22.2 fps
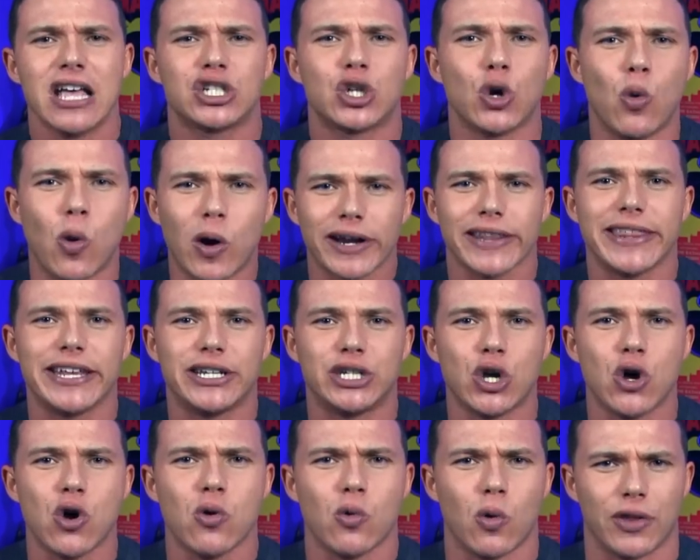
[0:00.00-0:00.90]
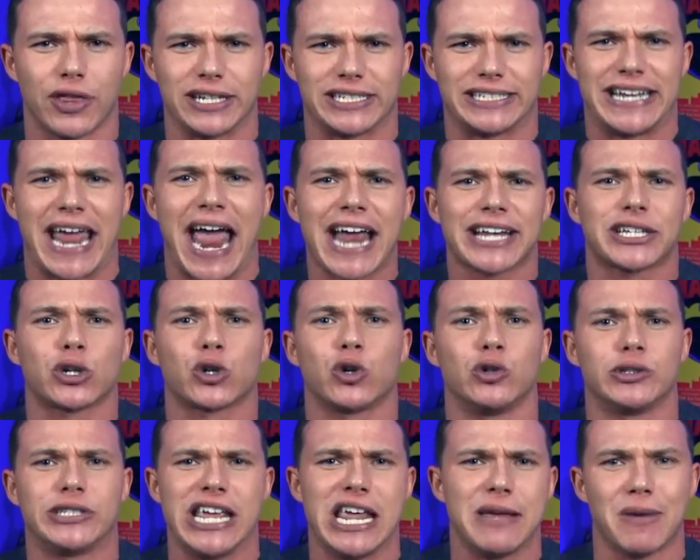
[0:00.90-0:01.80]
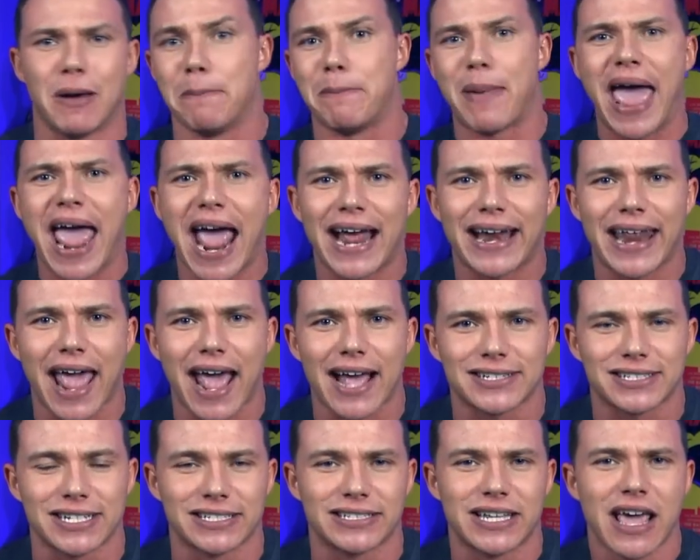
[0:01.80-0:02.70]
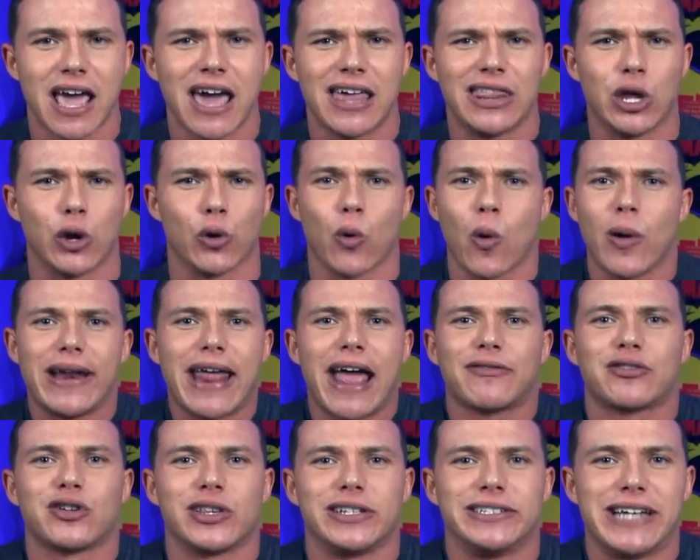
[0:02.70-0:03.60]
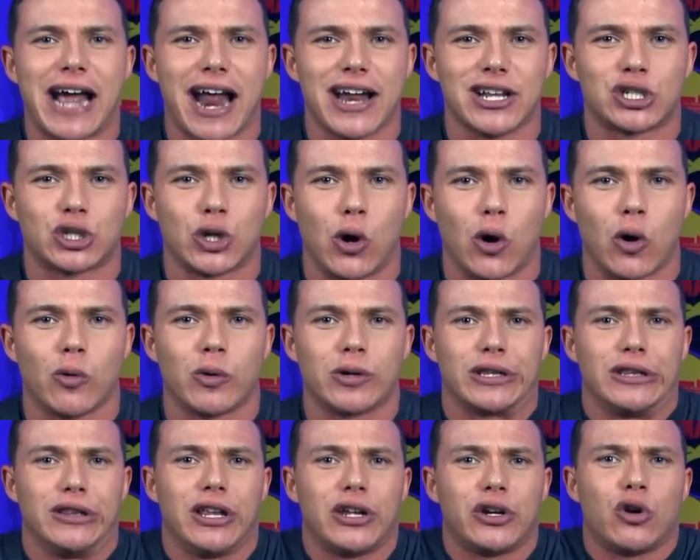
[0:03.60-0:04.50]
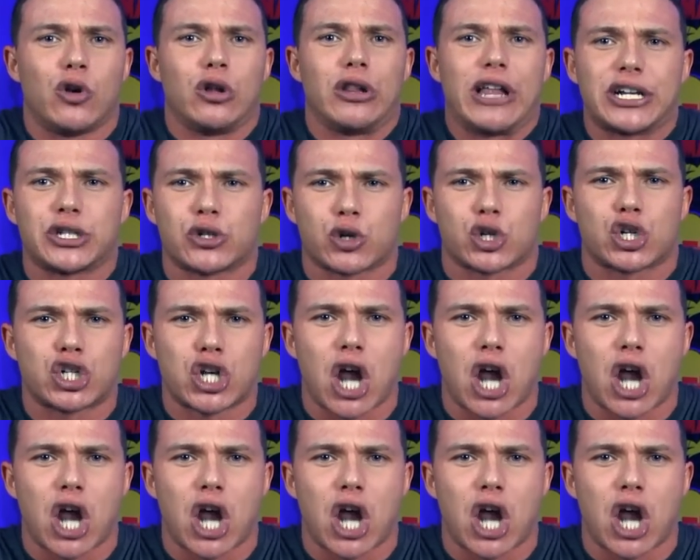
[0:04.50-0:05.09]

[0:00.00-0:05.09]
So what do they do? Well, this tactical team of badasses, they run after the dinosaur with little electric